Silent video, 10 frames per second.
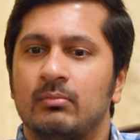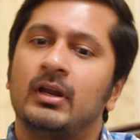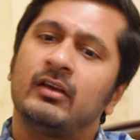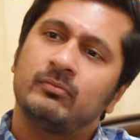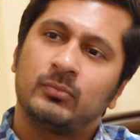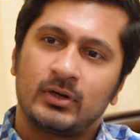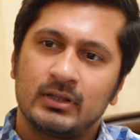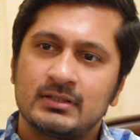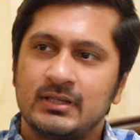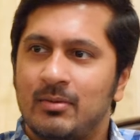But I've put
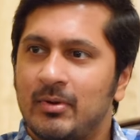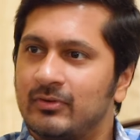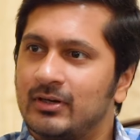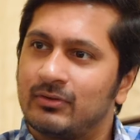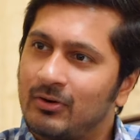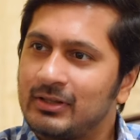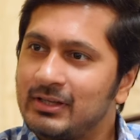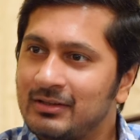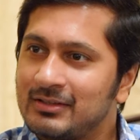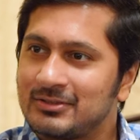in the same effort for all
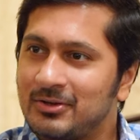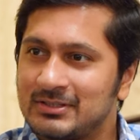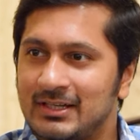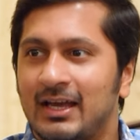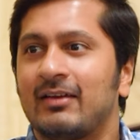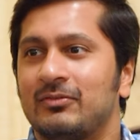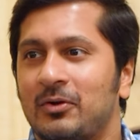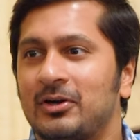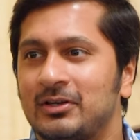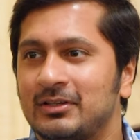the other songs that have
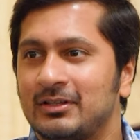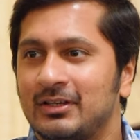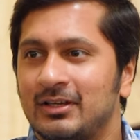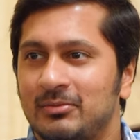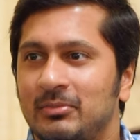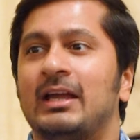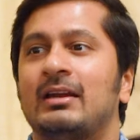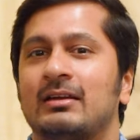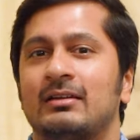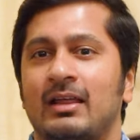not
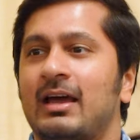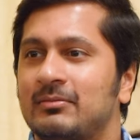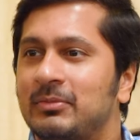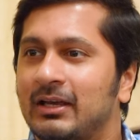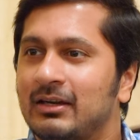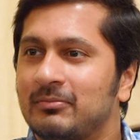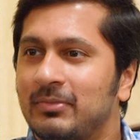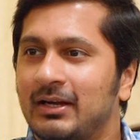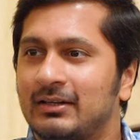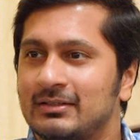made that big an
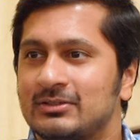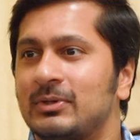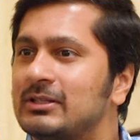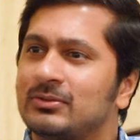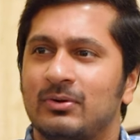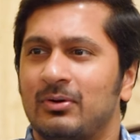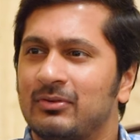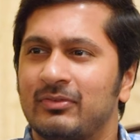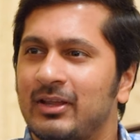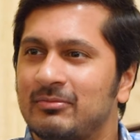impact as well. So all
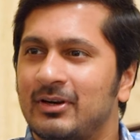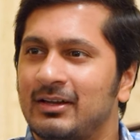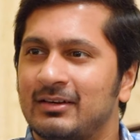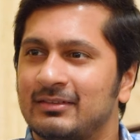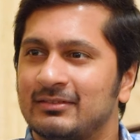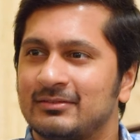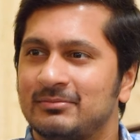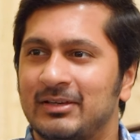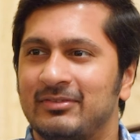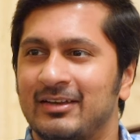of them are
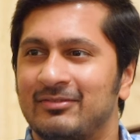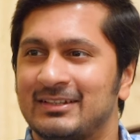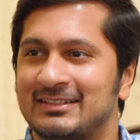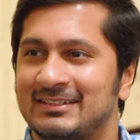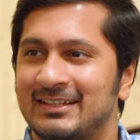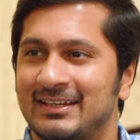my favorites